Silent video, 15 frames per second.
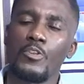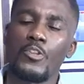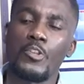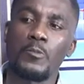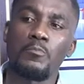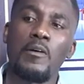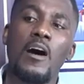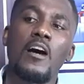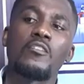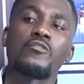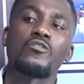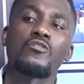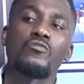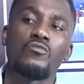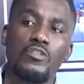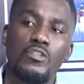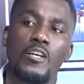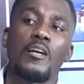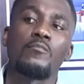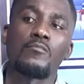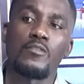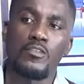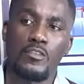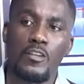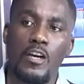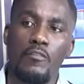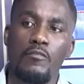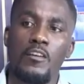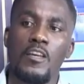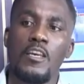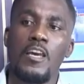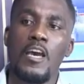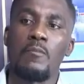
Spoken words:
respond to dumb stuff.